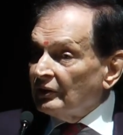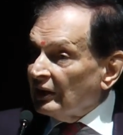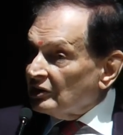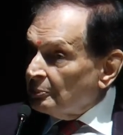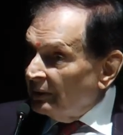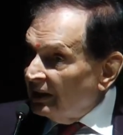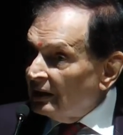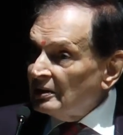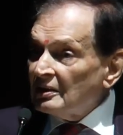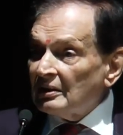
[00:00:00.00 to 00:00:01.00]
the
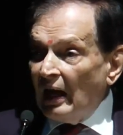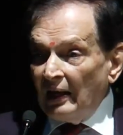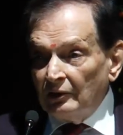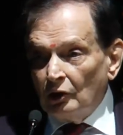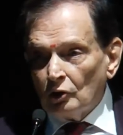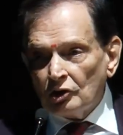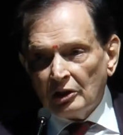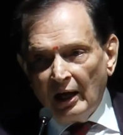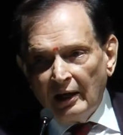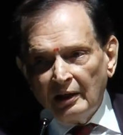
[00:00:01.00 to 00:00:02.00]
experience and the
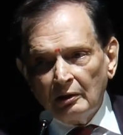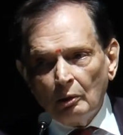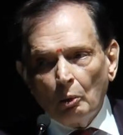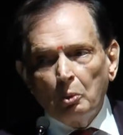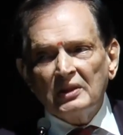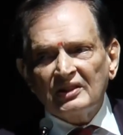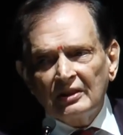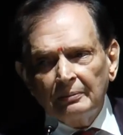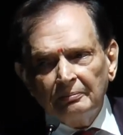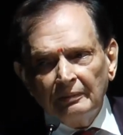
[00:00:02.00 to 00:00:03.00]
Australian
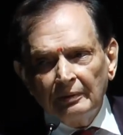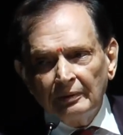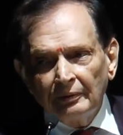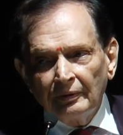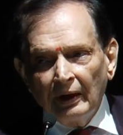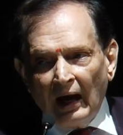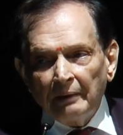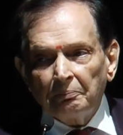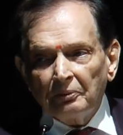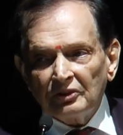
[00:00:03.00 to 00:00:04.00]
wisdom
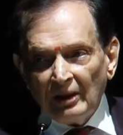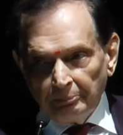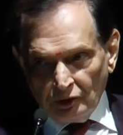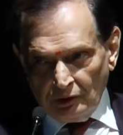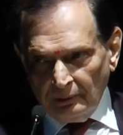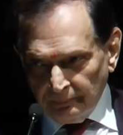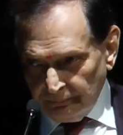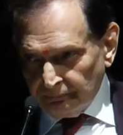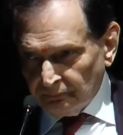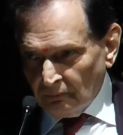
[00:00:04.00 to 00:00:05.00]
and perception
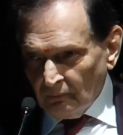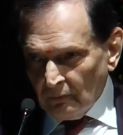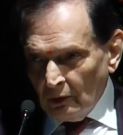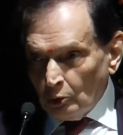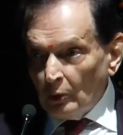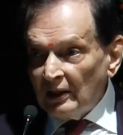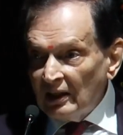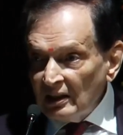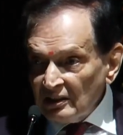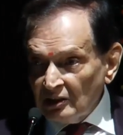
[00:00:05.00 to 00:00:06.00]
to
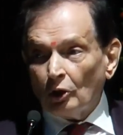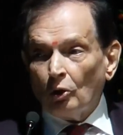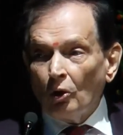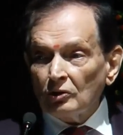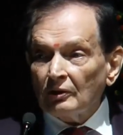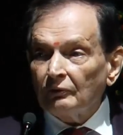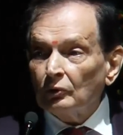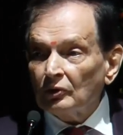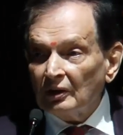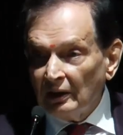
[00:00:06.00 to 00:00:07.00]
in the cause of
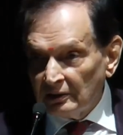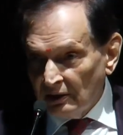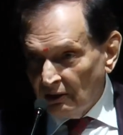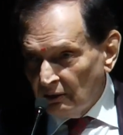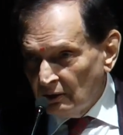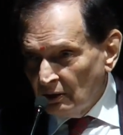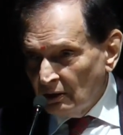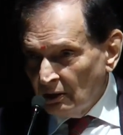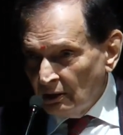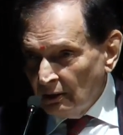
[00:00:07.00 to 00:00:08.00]
euthanasia
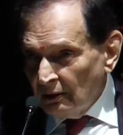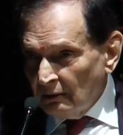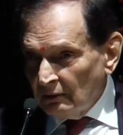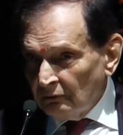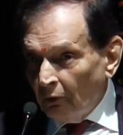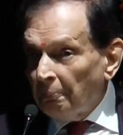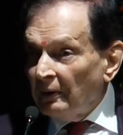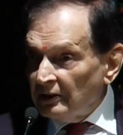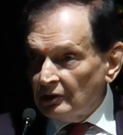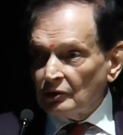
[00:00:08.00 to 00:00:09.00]
for
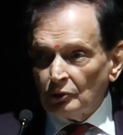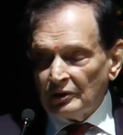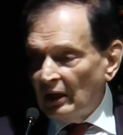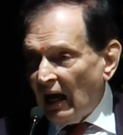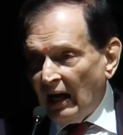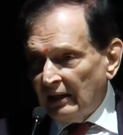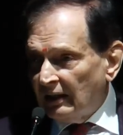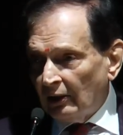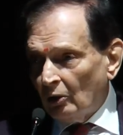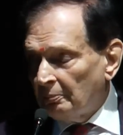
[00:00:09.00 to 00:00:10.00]
patients who say, I
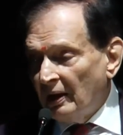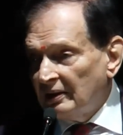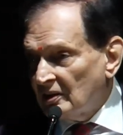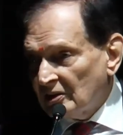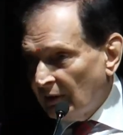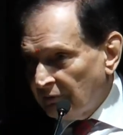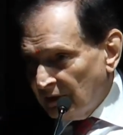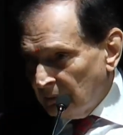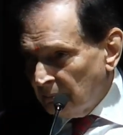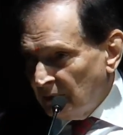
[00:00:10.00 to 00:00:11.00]
cannot bear this
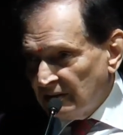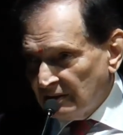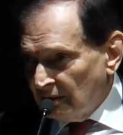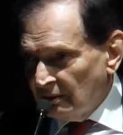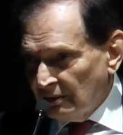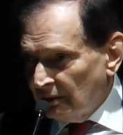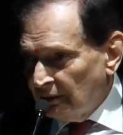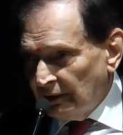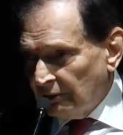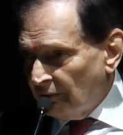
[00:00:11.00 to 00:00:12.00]
suffering, please
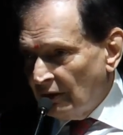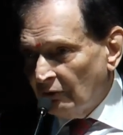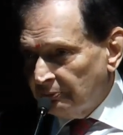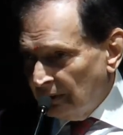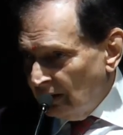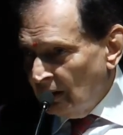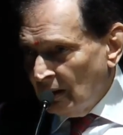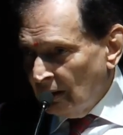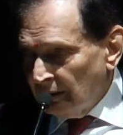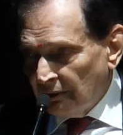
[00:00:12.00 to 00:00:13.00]
get rid of me,
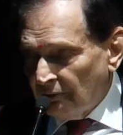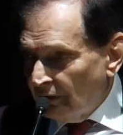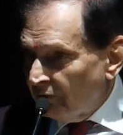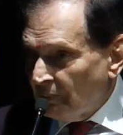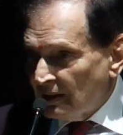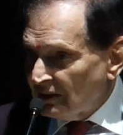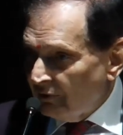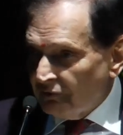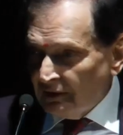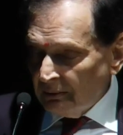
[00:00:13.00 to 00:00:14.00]
get rid of my
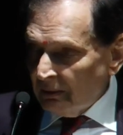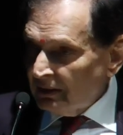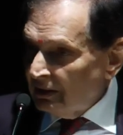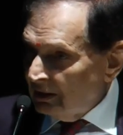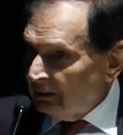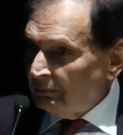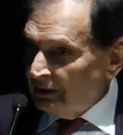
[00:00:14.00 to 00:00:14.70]
suffering by killing.